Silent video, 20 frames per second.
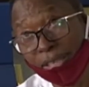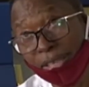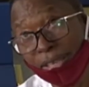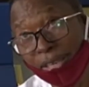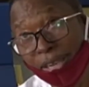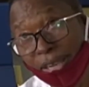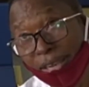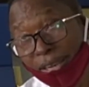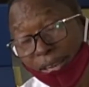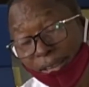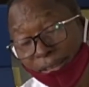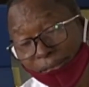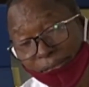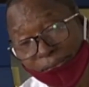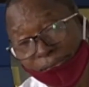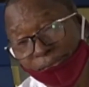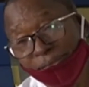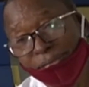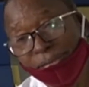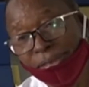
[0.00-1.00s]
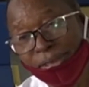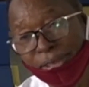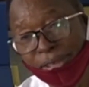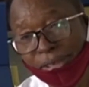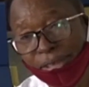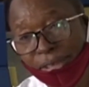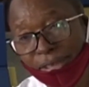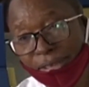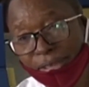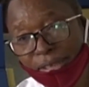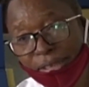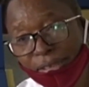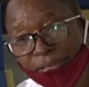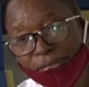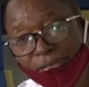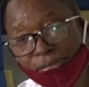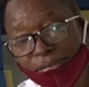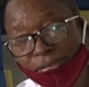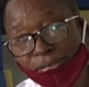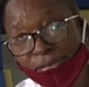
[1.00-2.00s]
and it
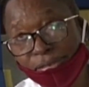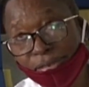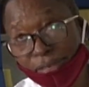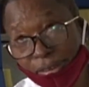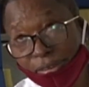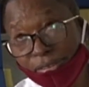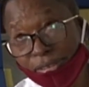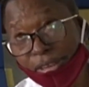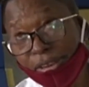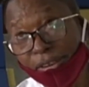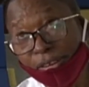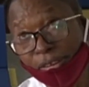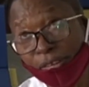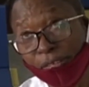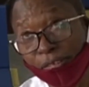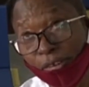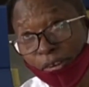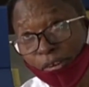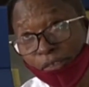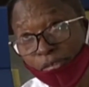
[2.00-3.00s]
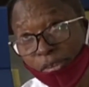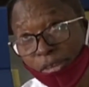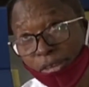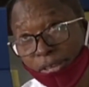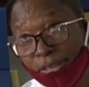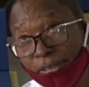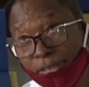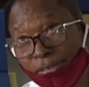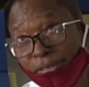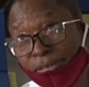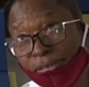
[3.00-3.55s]
gives us a lot of confidence